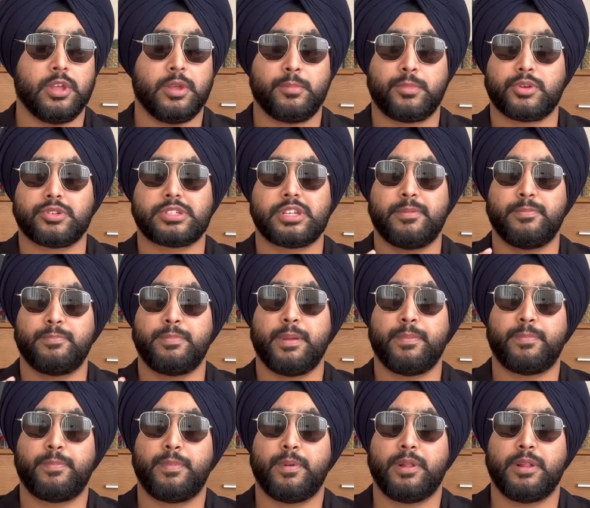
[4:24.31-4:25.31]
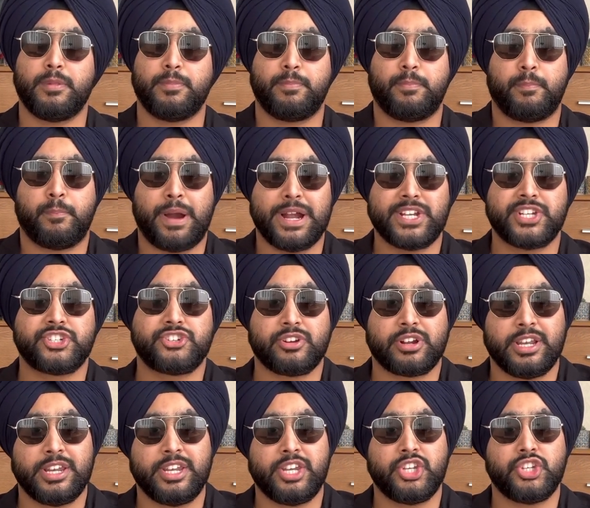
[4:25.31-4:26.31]
Because some people might
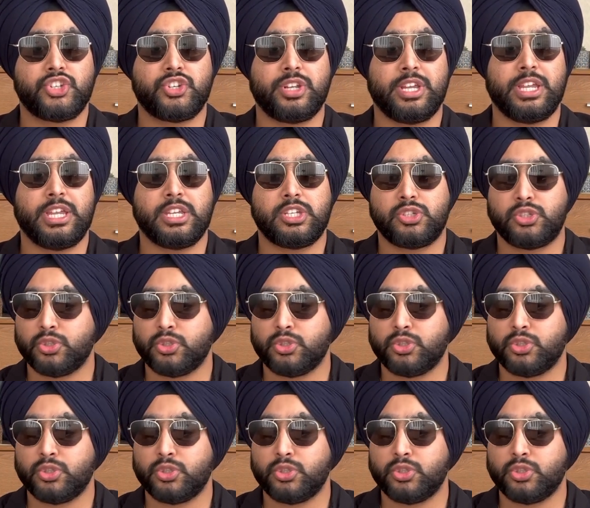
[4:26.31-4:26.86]
struggle initially